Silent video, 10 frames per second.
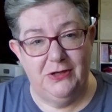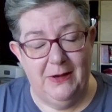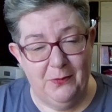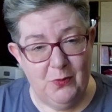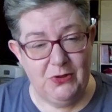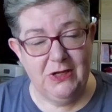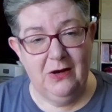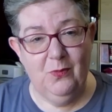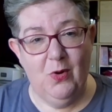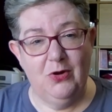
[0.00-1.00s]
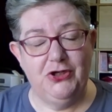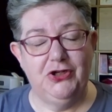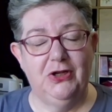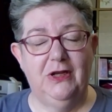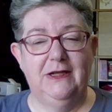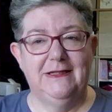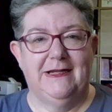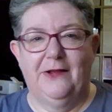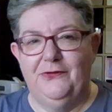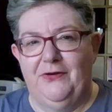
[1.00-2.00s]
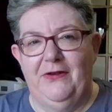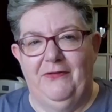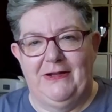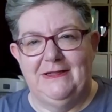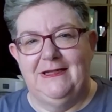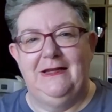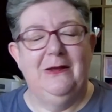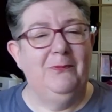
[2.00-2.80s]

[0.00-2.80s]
Now, a watercolour wash sounds very fancy,